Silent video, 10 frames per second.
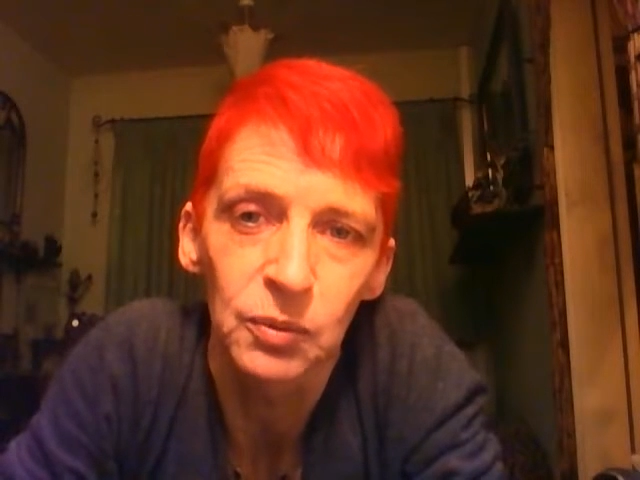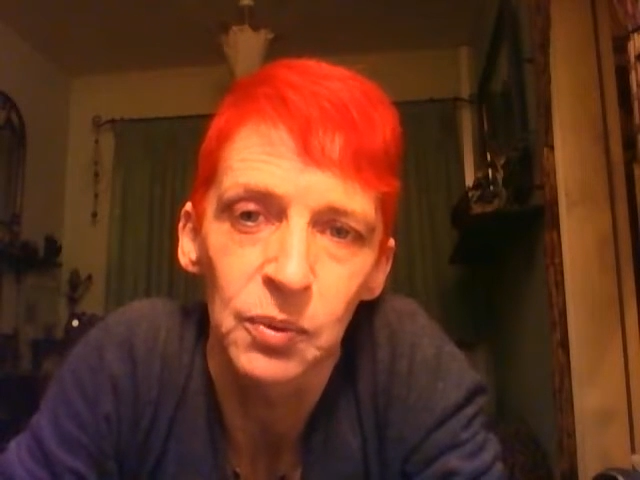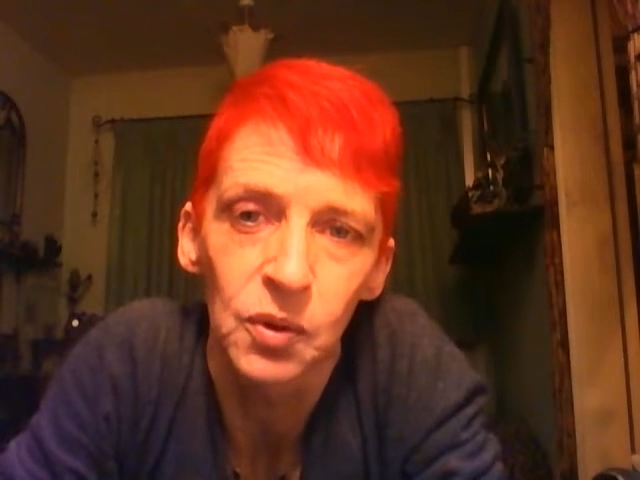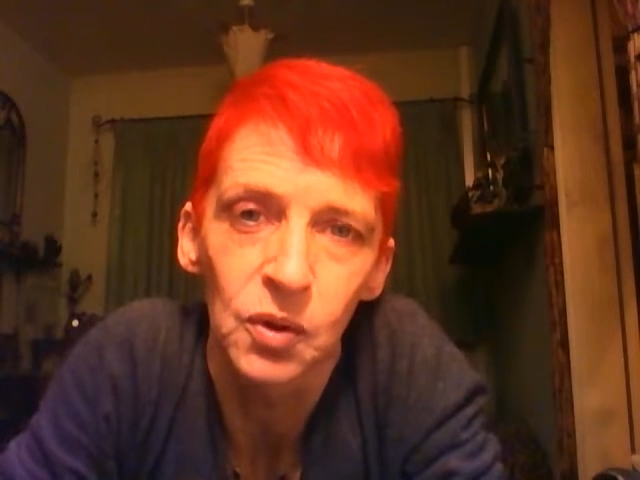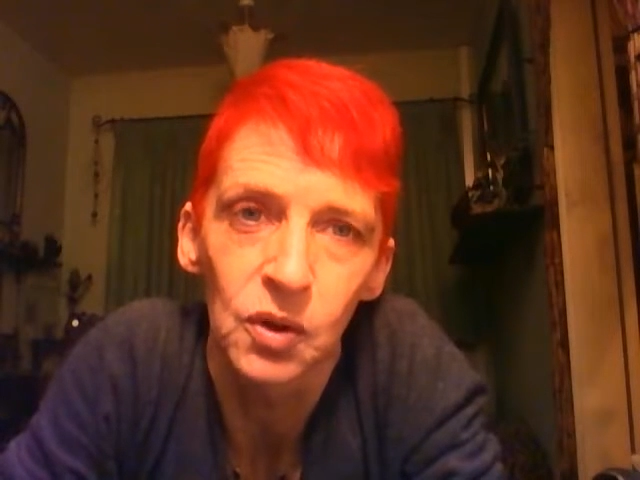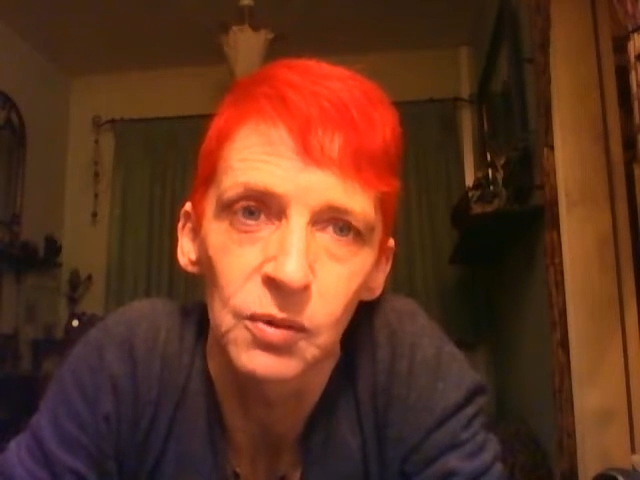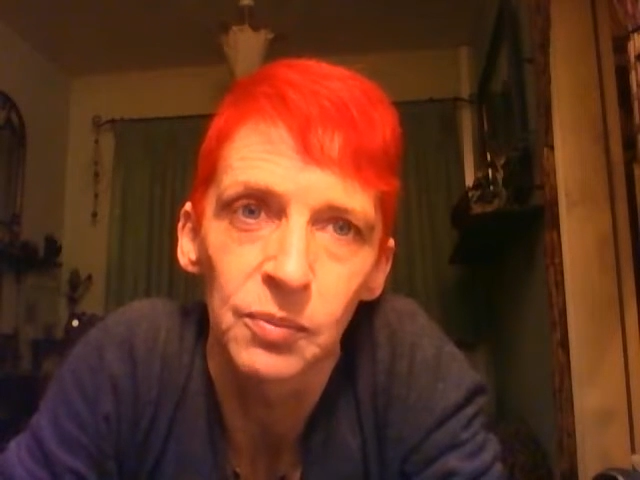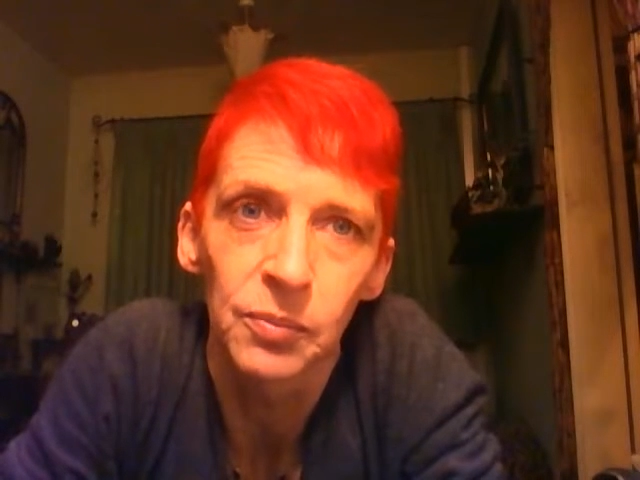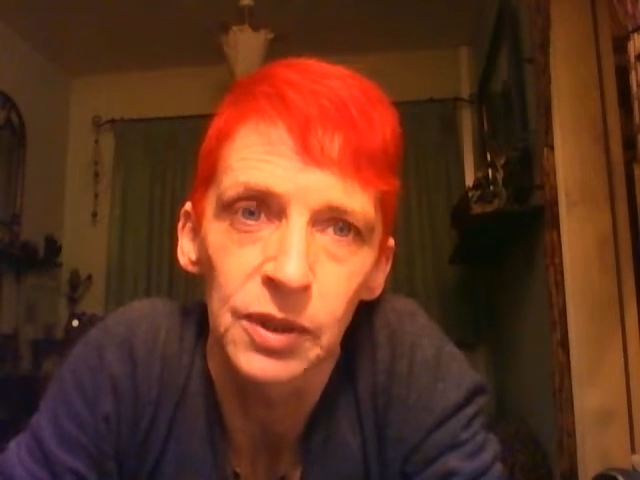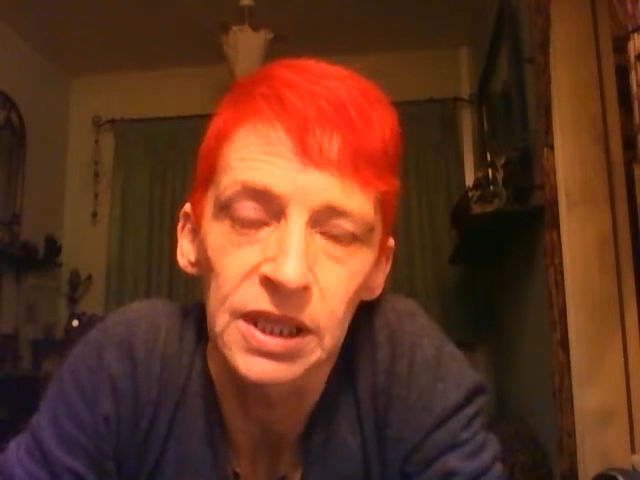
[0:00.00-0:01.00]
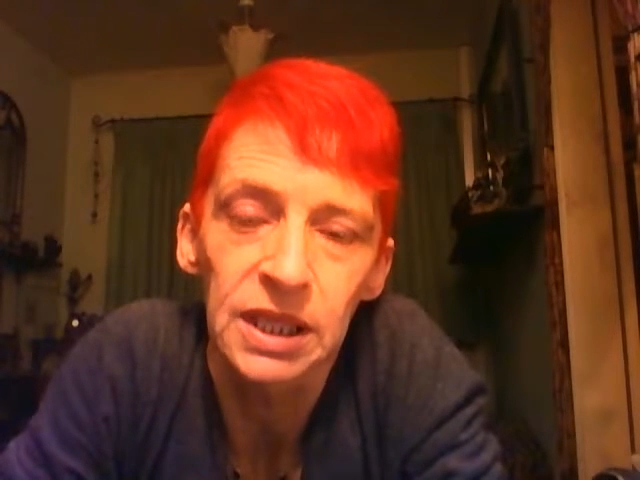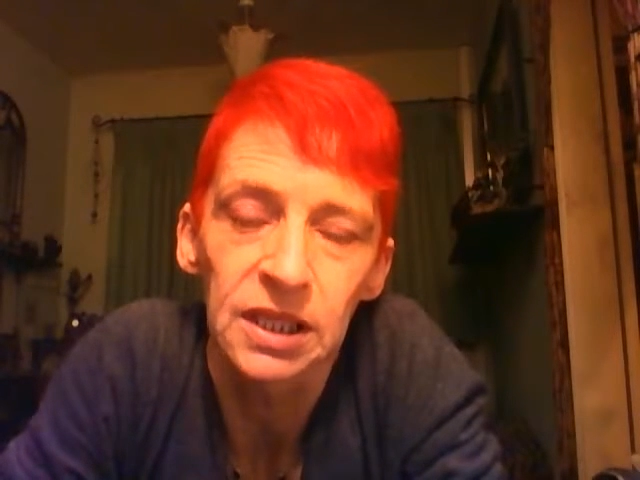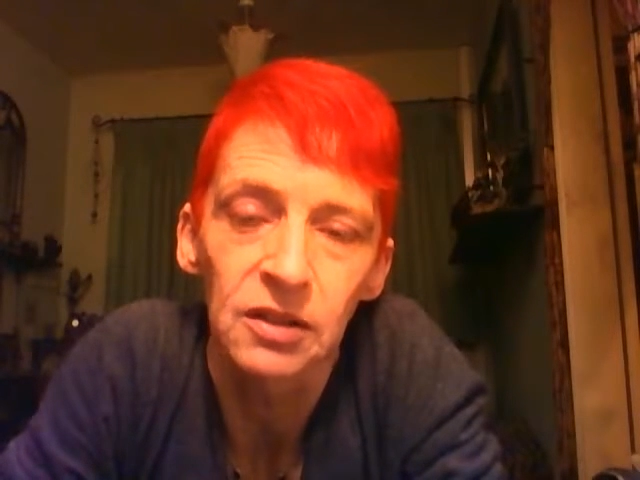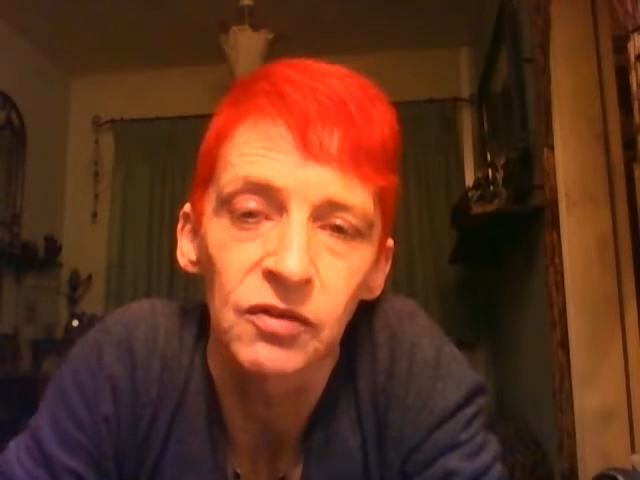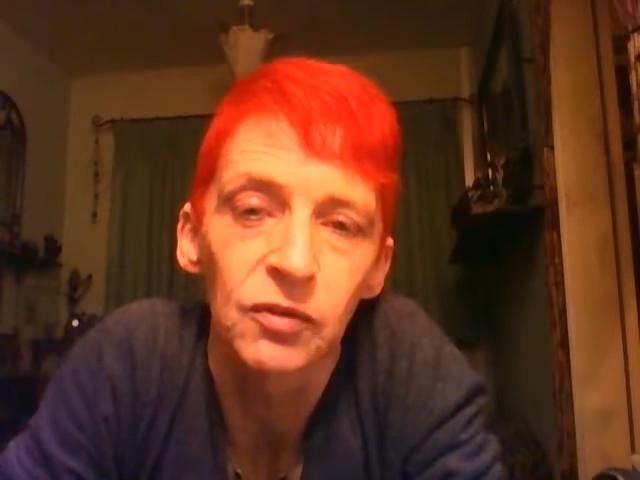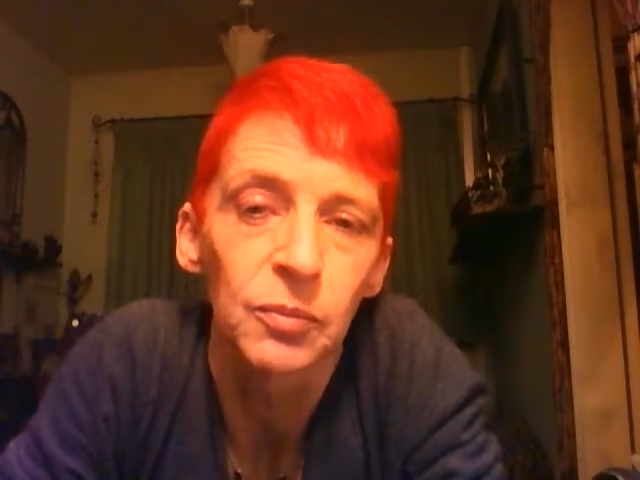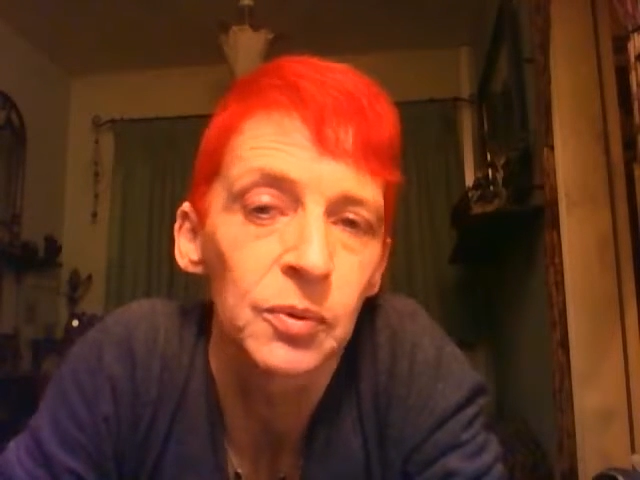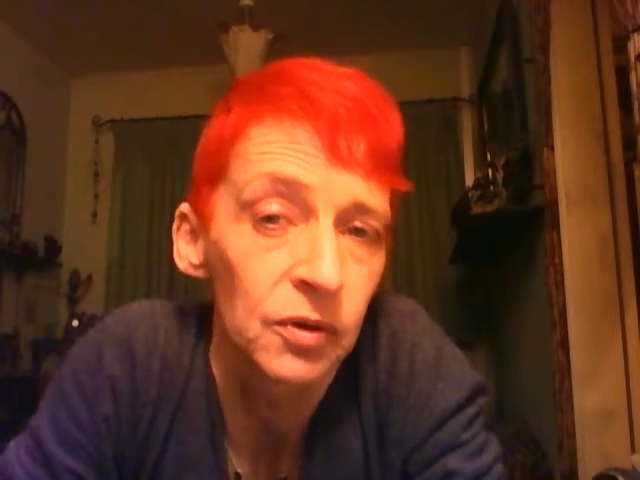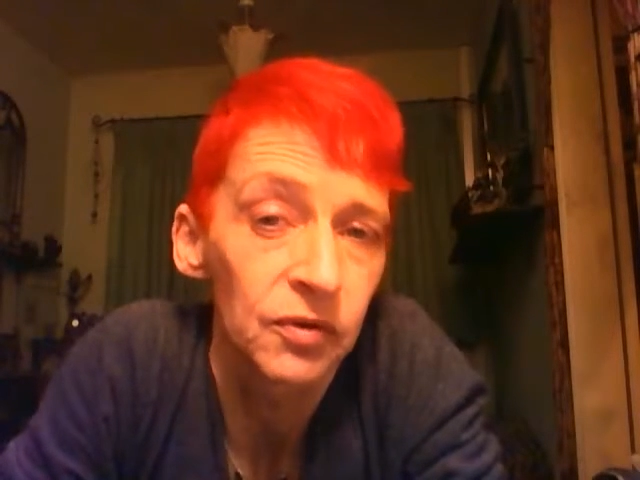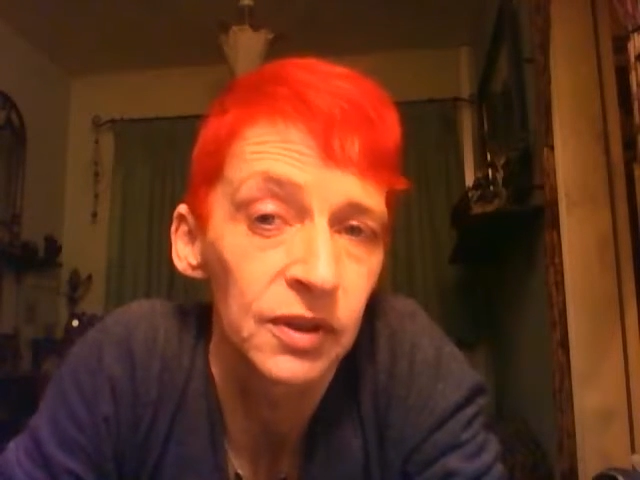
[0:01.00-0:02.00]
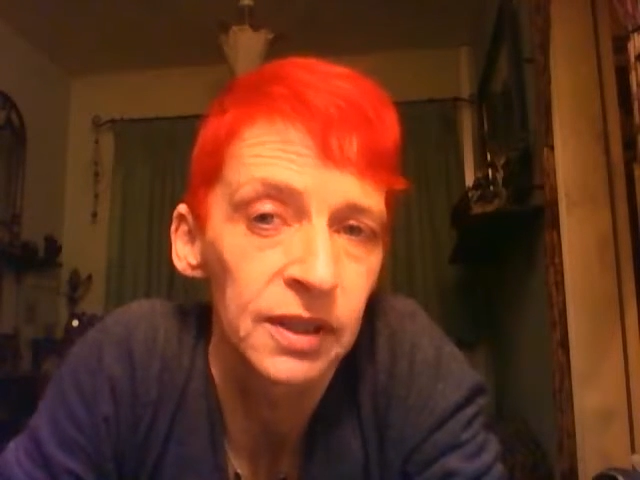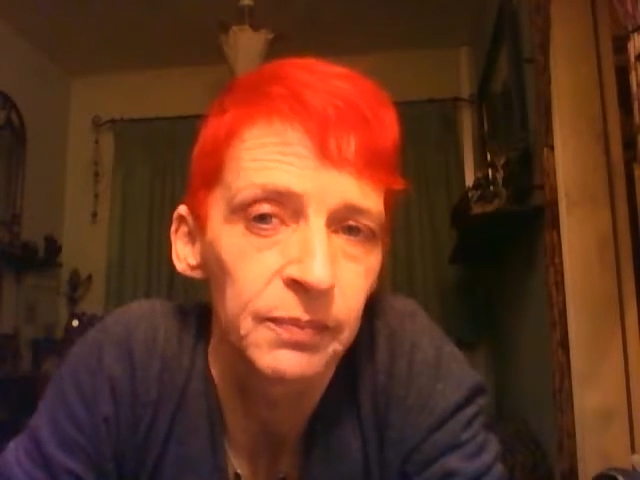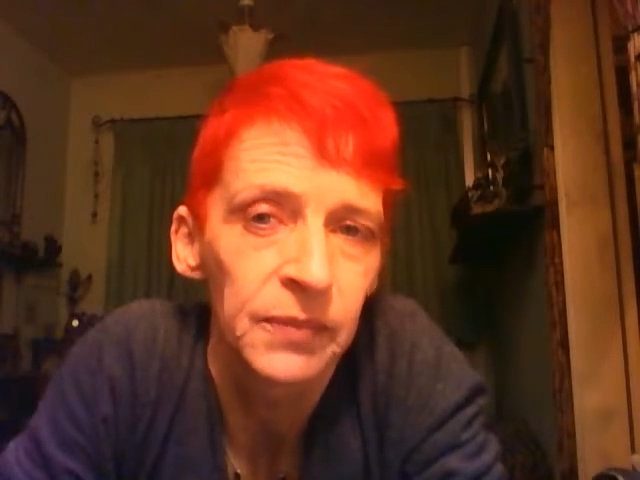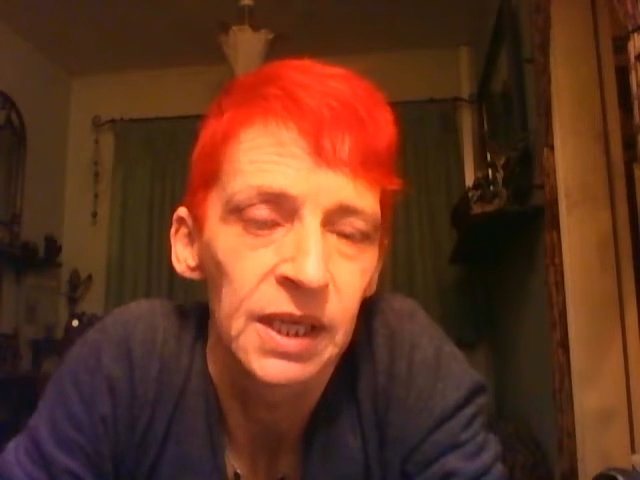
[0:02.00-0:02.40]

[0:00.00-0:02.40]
support breeding for profit.